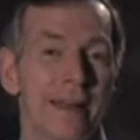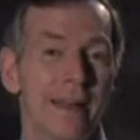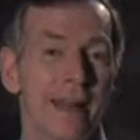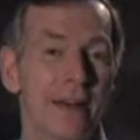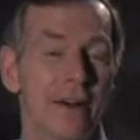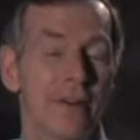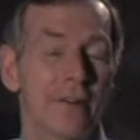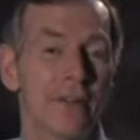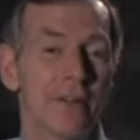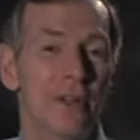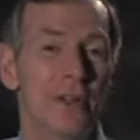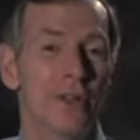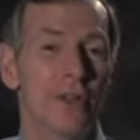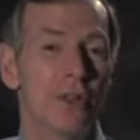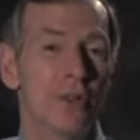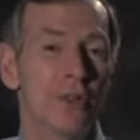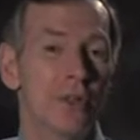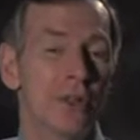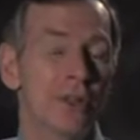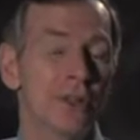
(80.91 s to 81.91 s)
Now, the
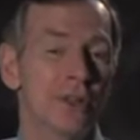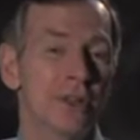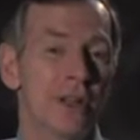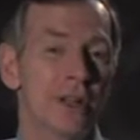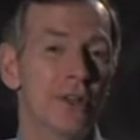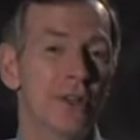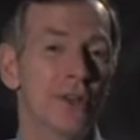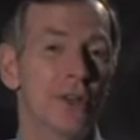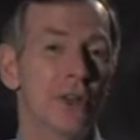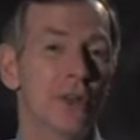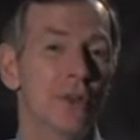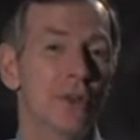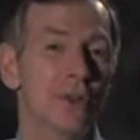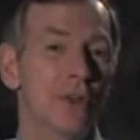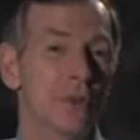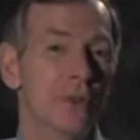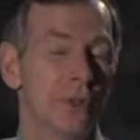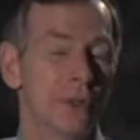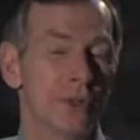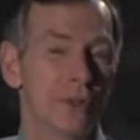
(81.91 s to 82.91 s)
nutrients that are known
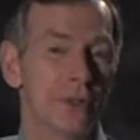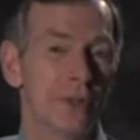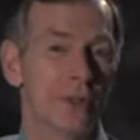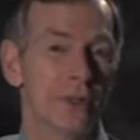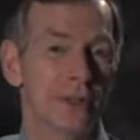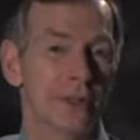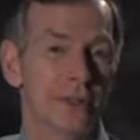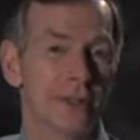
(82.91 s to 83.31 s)
to reduce